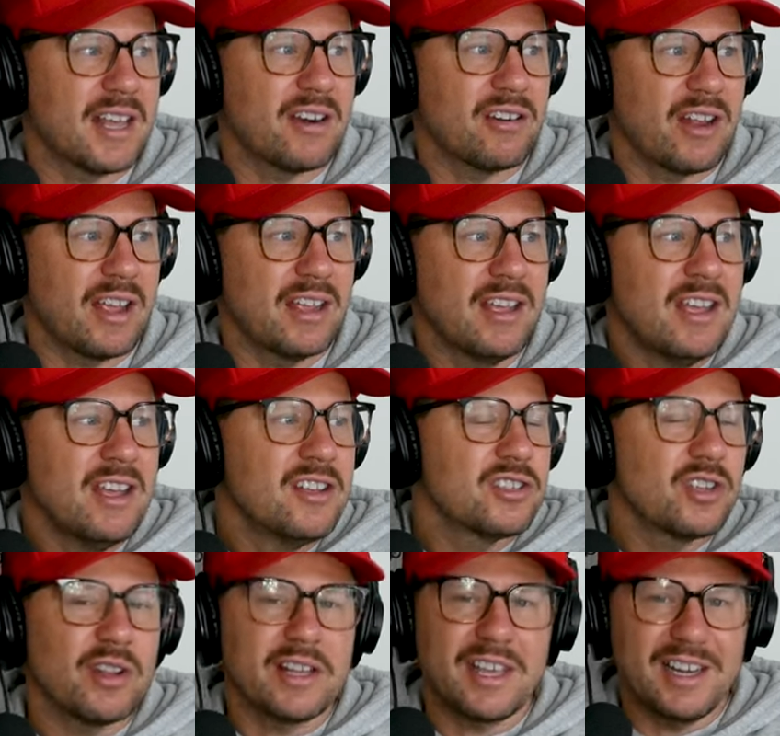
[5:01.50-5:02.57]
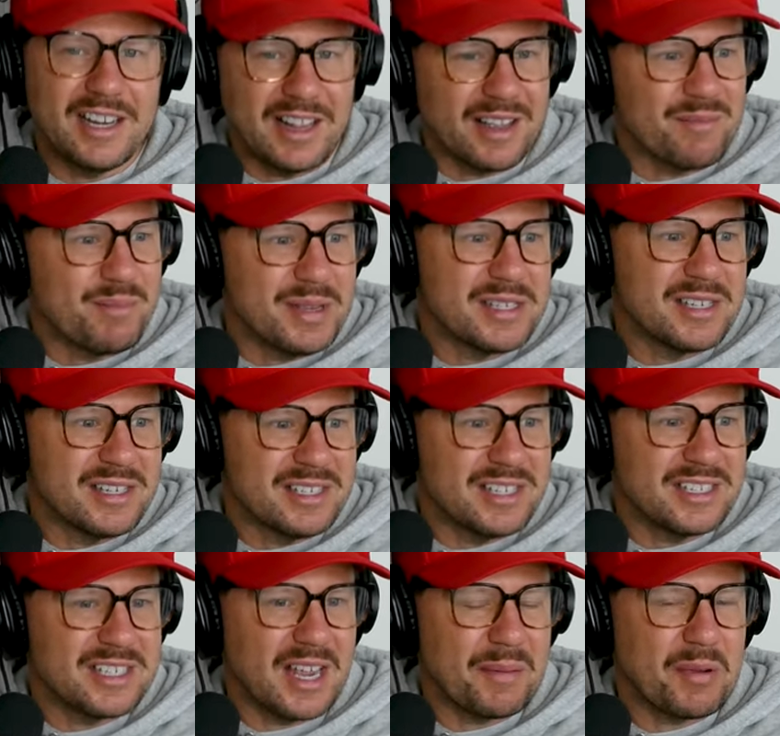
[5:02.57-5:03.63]
Saturday. So like any like
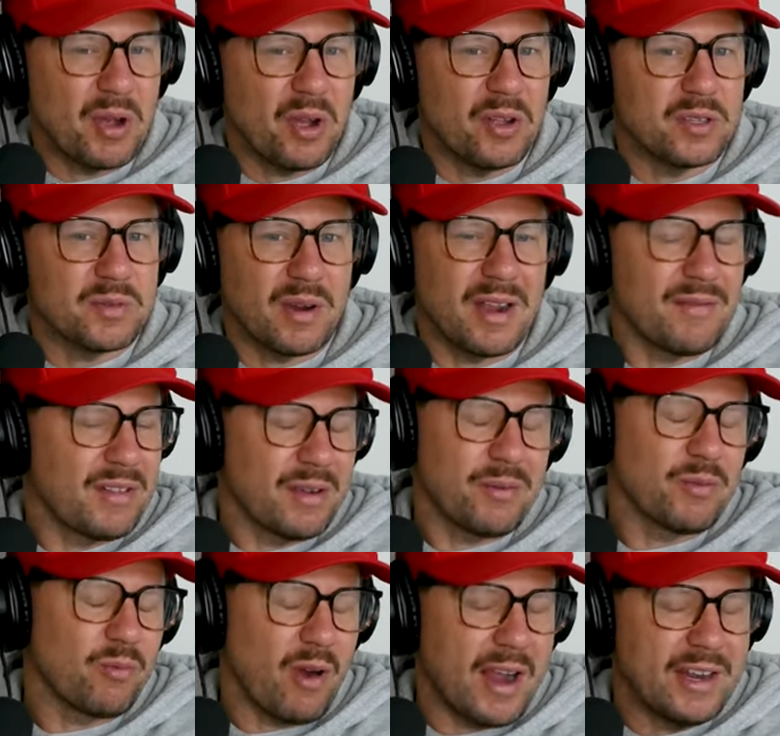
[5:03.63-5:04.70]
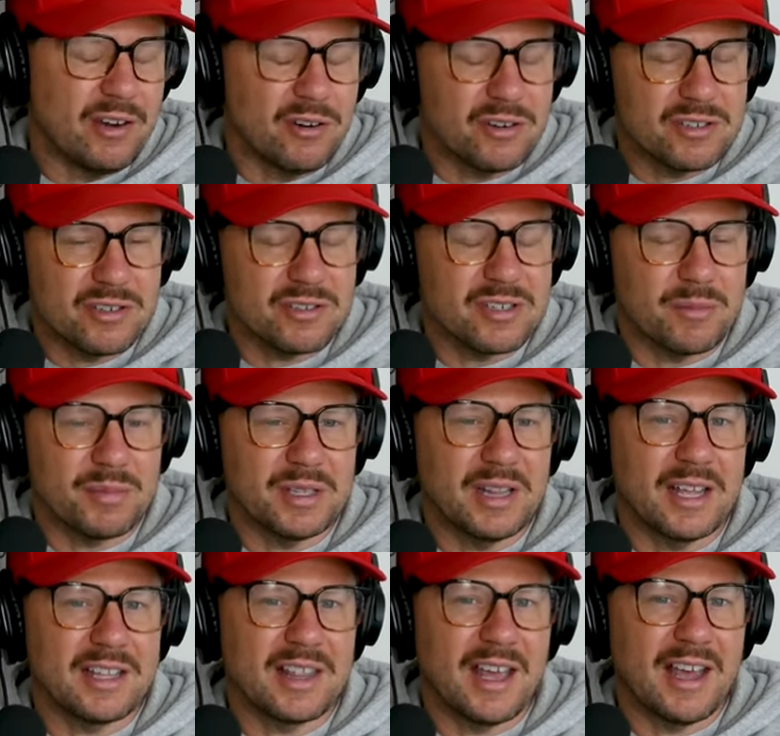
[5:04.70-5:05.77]
businessy type calls where I have like with writers or something
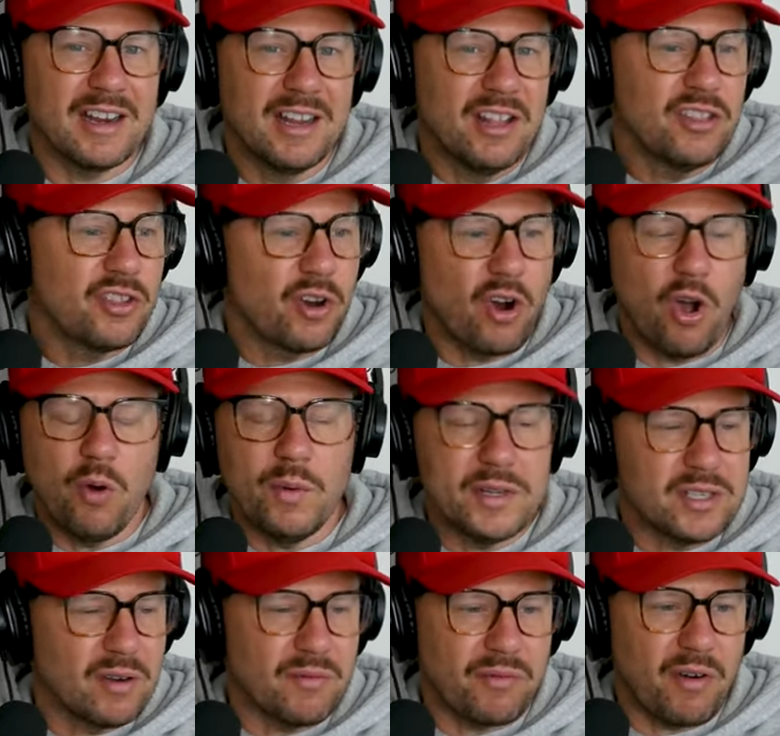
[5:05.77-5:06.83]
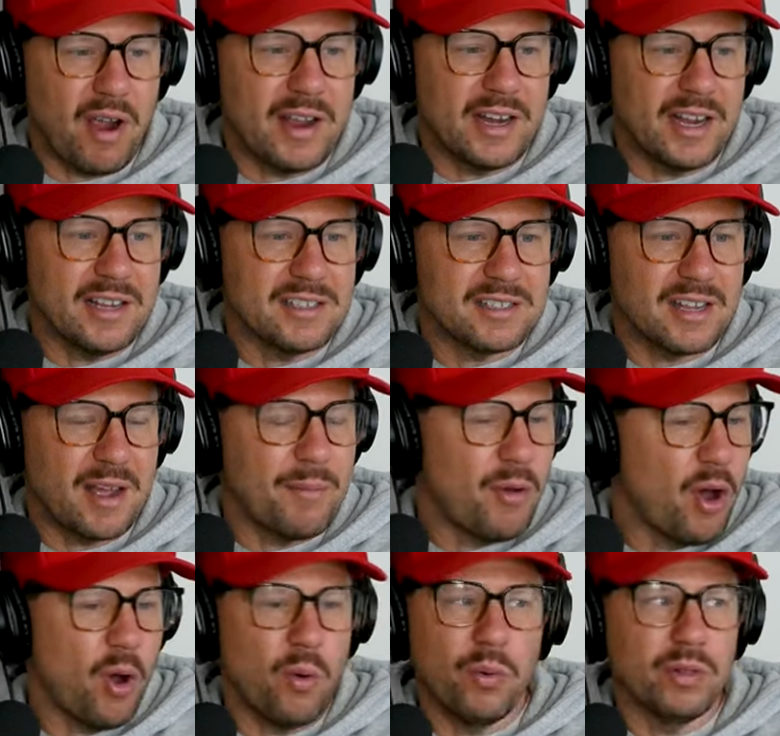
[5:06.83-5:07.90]
like that, they're always on Fridays. I'm
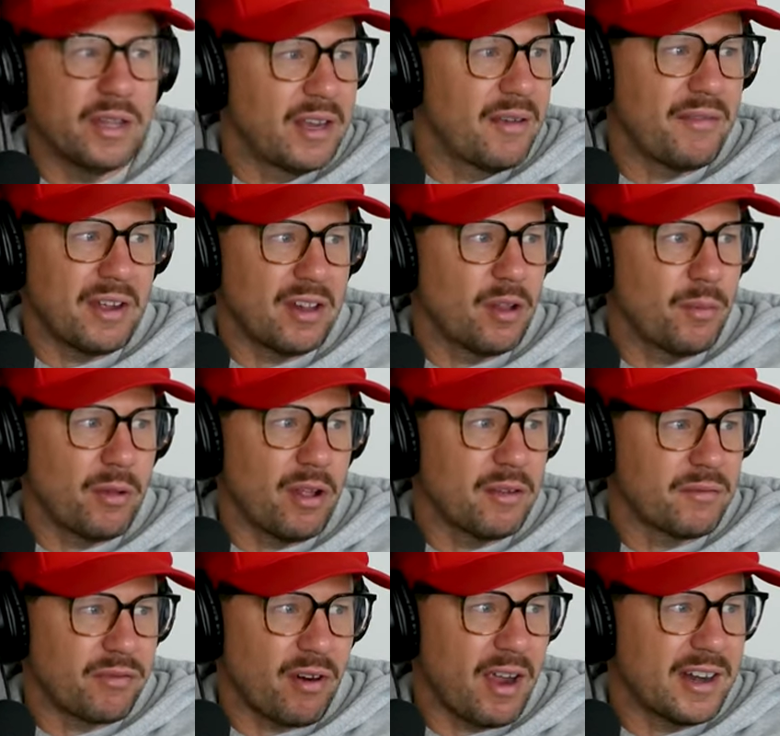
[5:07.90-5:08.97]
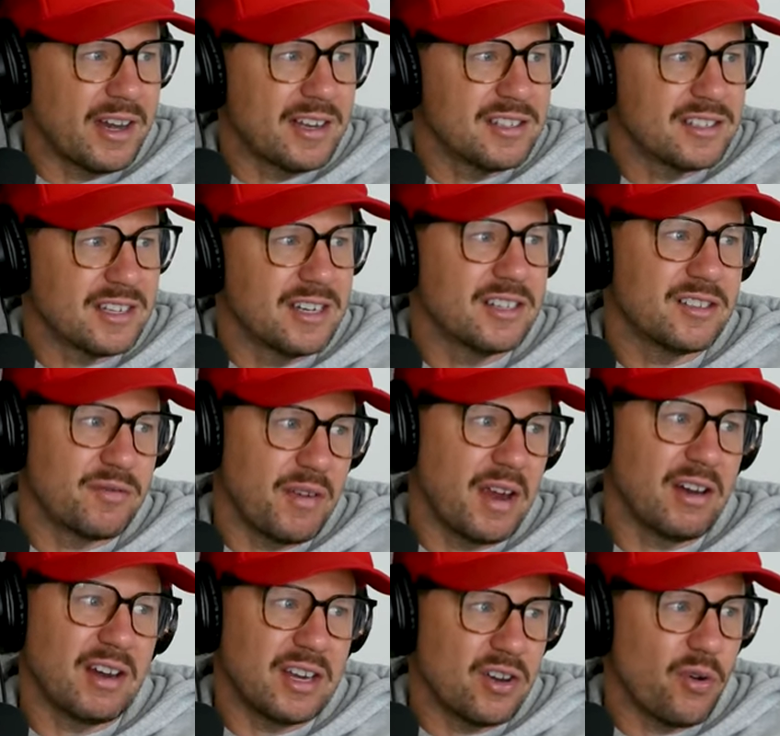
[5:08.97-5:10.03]
only available on Fridays, and sure. It's
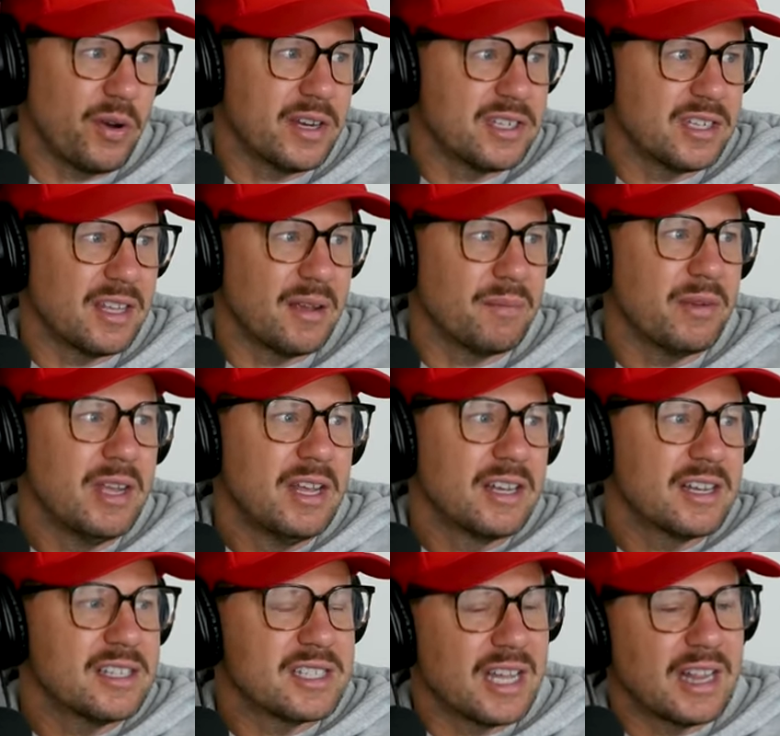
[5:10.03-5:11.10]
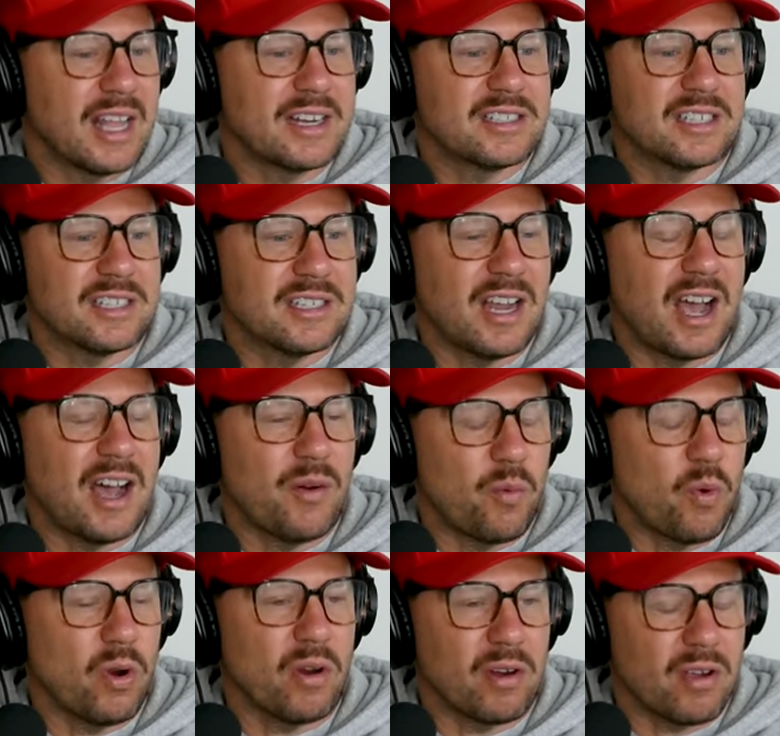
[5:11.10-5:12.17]
very annoying to them because they like to not
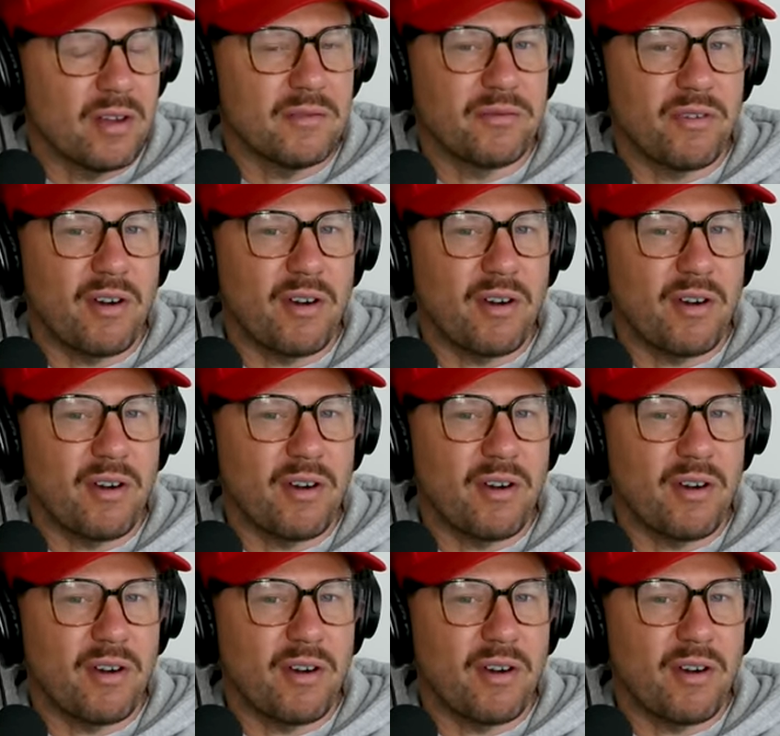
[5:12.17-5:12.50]
work on